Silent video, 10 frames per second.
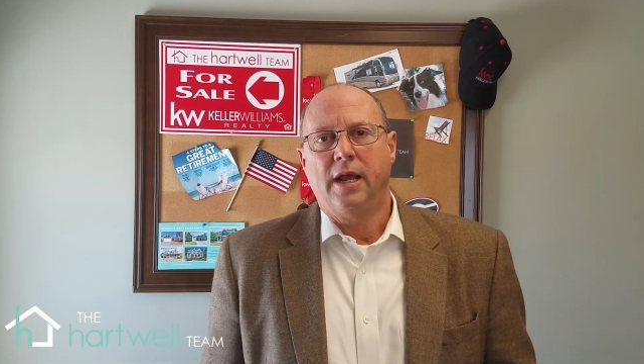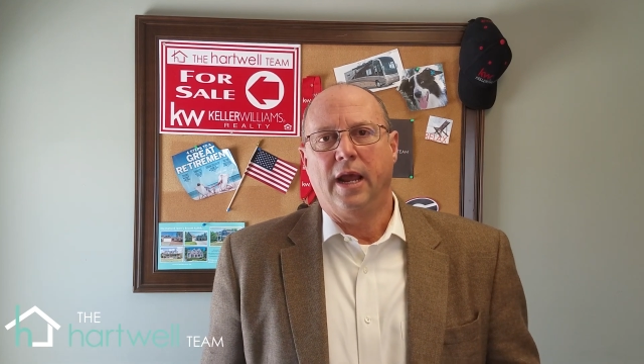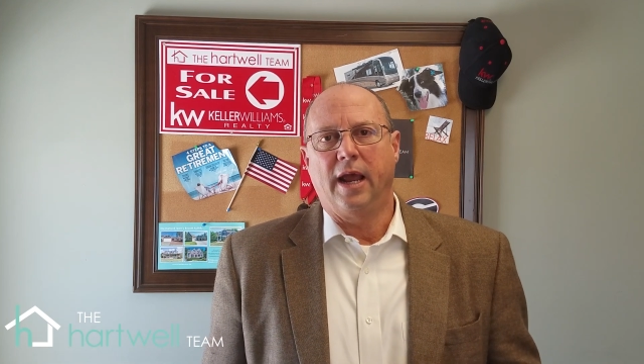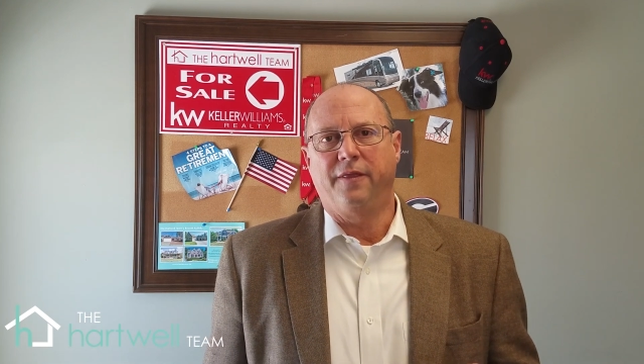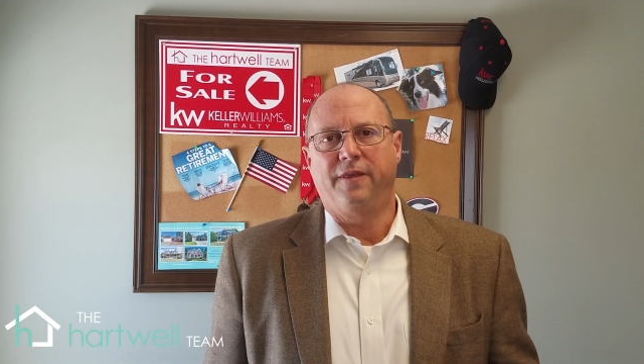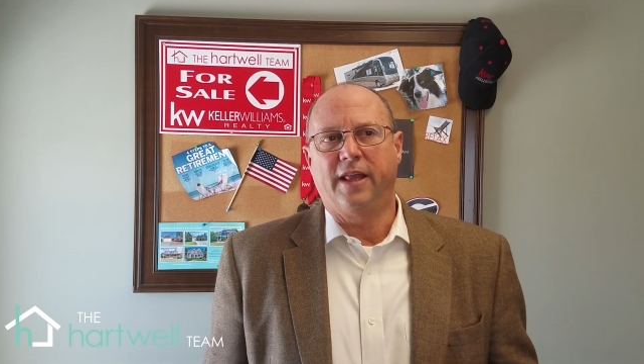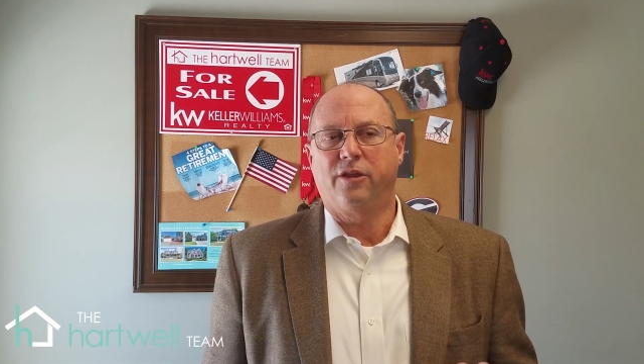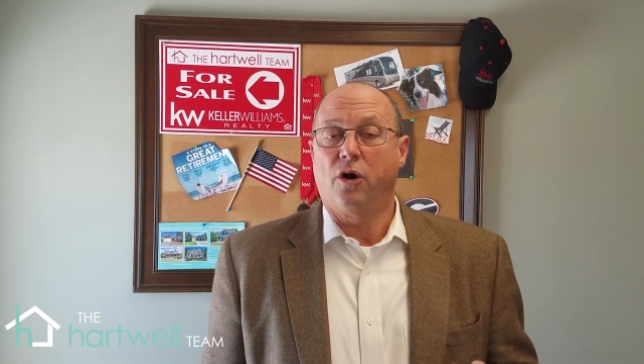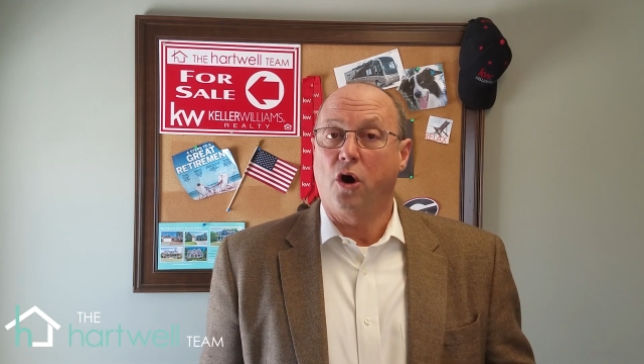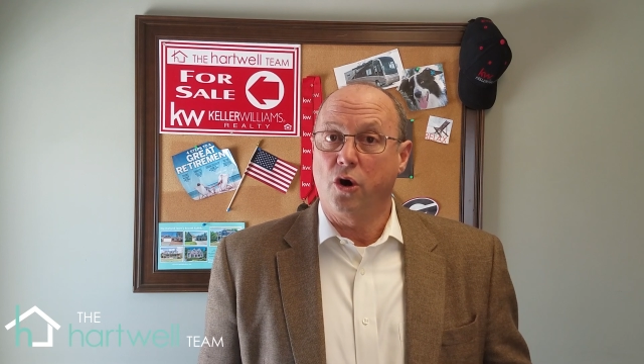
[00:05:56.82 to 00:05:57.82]
and that
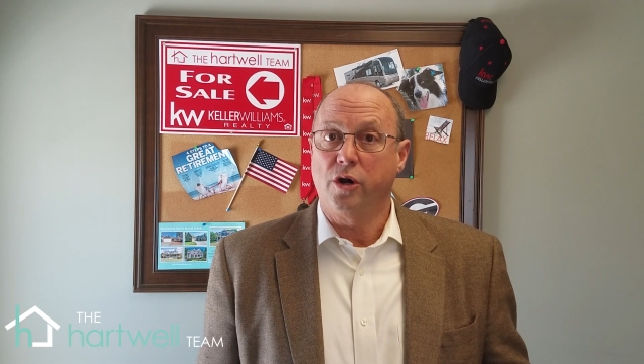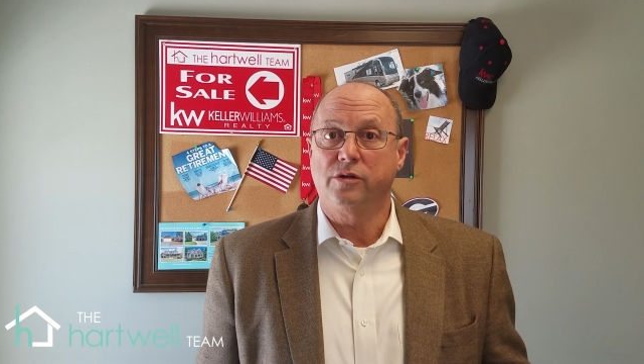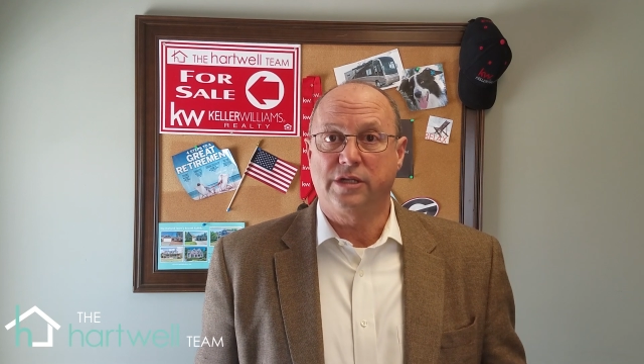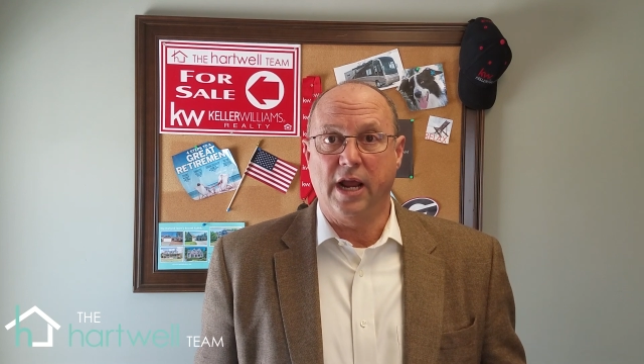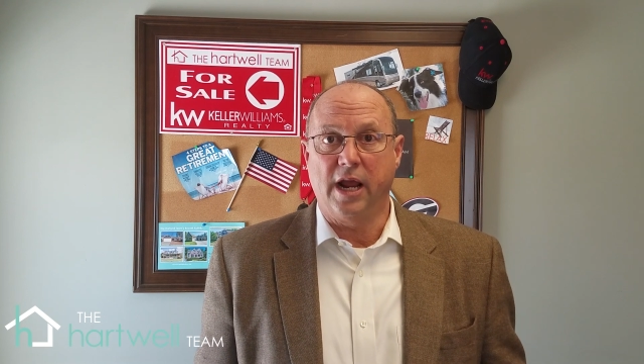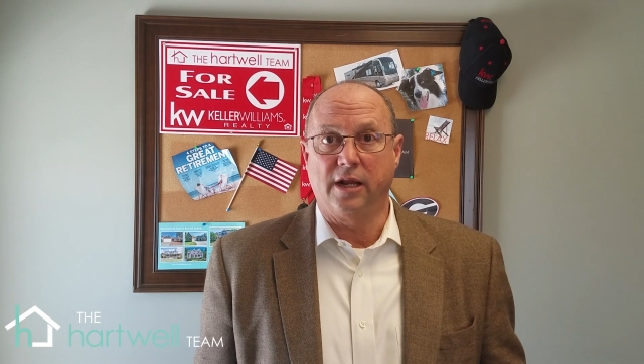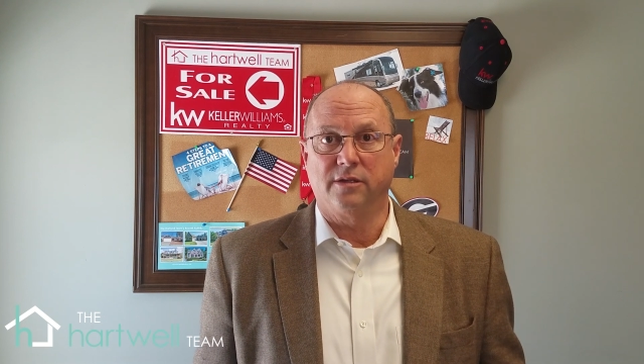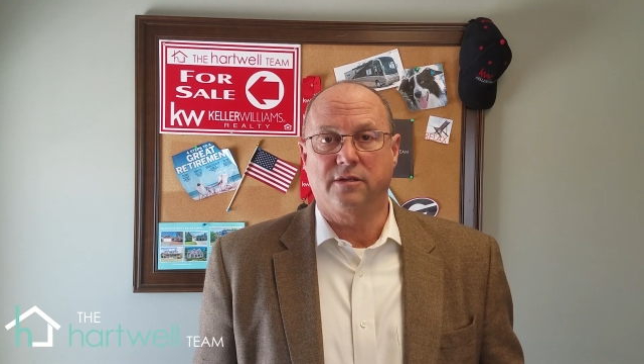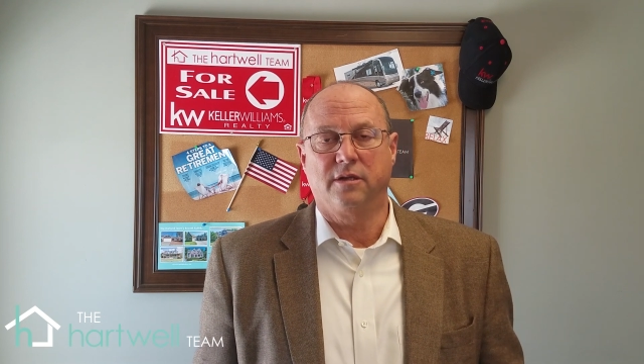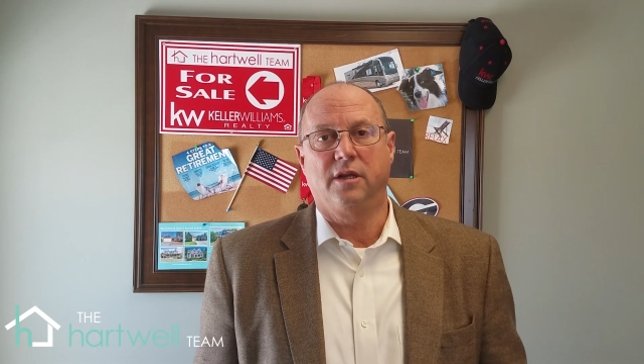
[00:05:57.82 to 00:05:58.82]
there are no
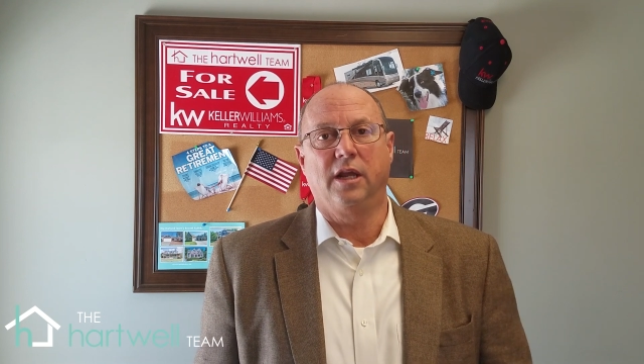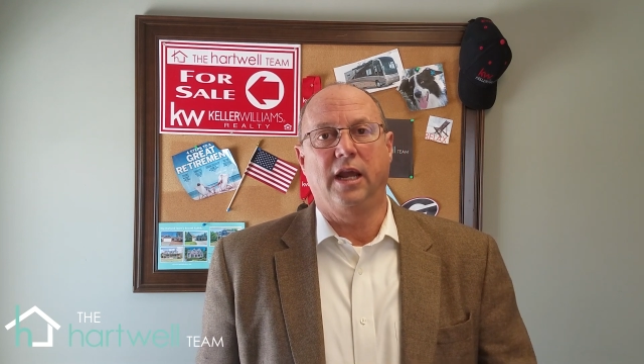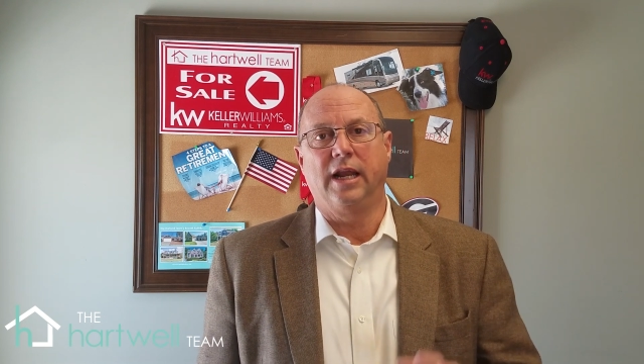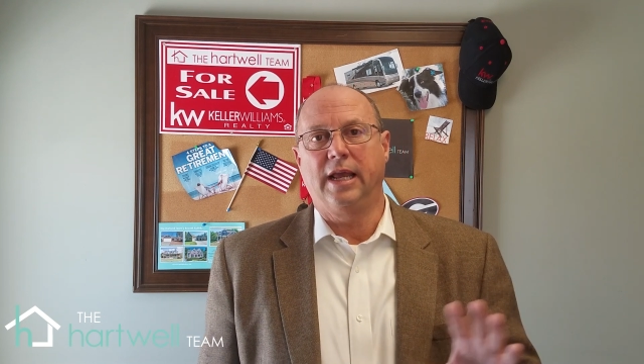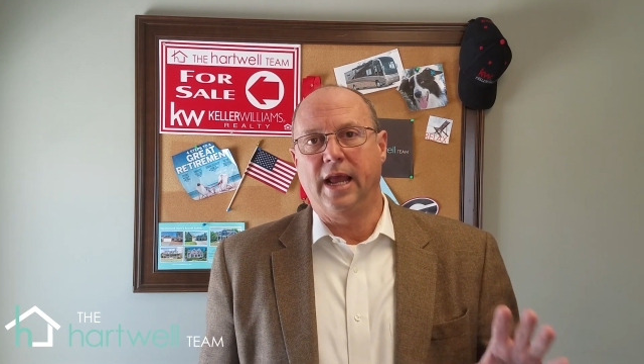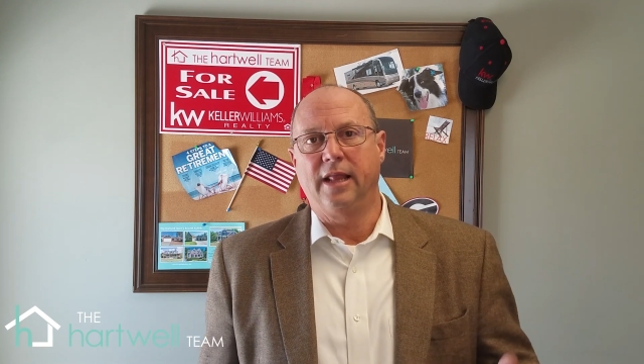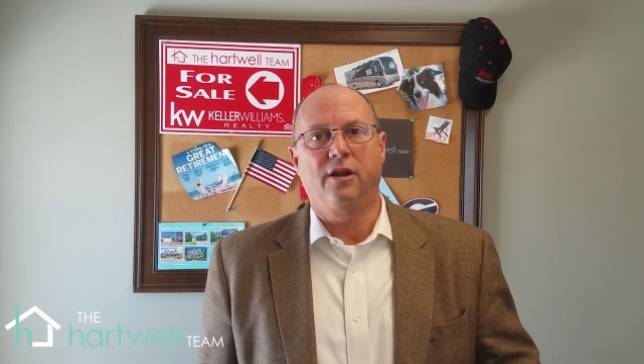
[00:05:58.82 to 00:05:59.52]
stains. And again,